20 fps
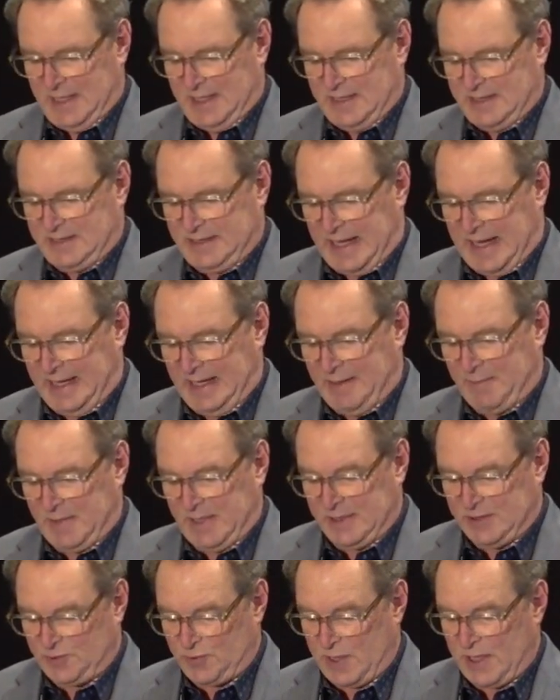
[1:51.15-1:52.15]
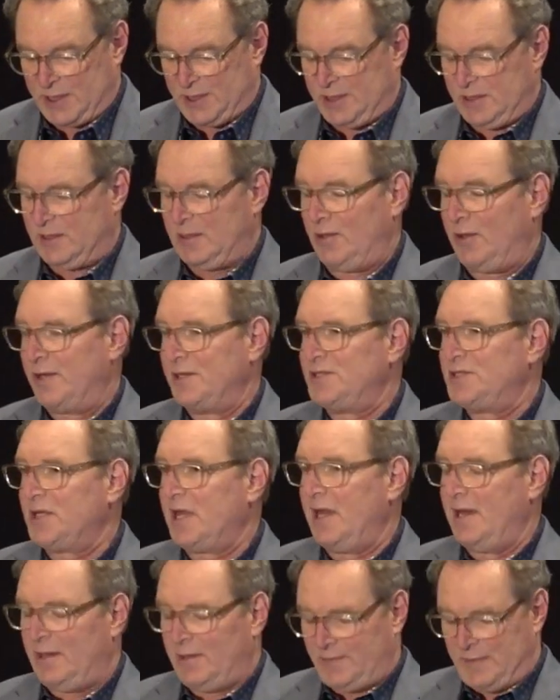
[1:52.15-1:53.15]
stadium construction,
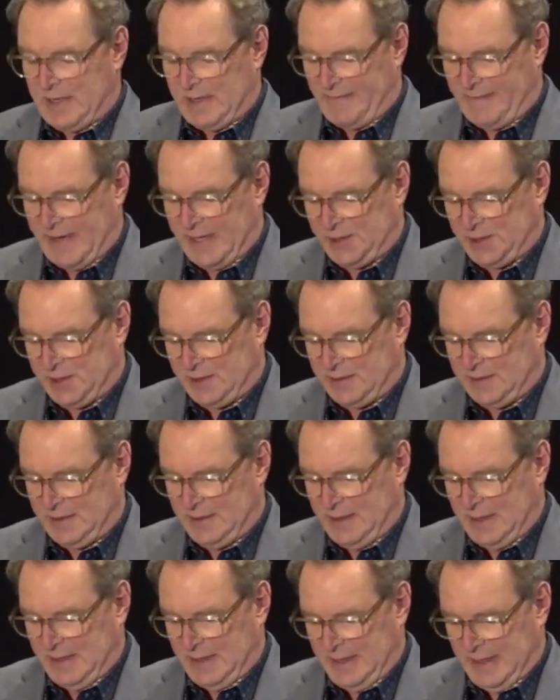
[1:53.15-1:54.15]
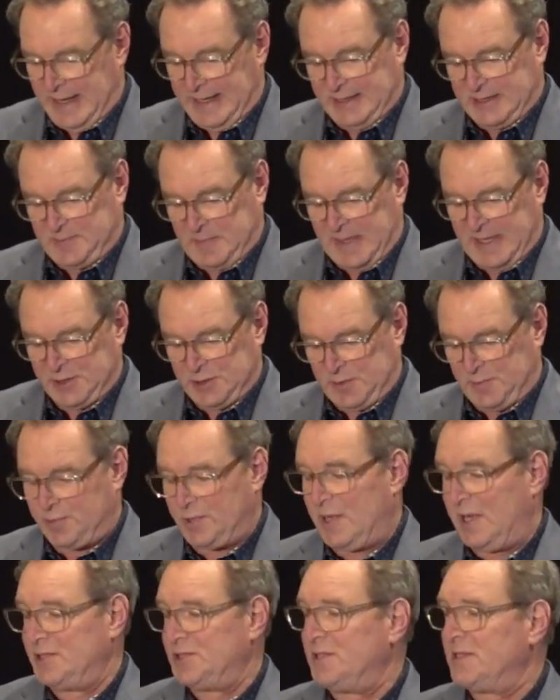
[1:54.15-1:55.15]
large-scale renovation, and expansion
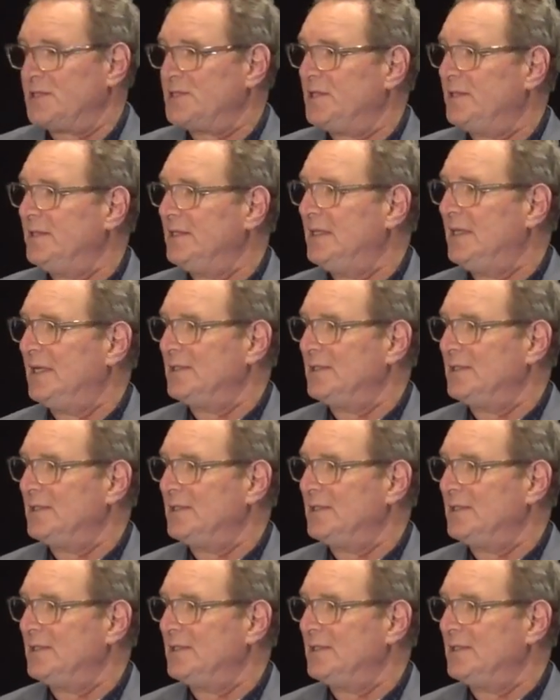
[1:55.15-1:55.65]
projects.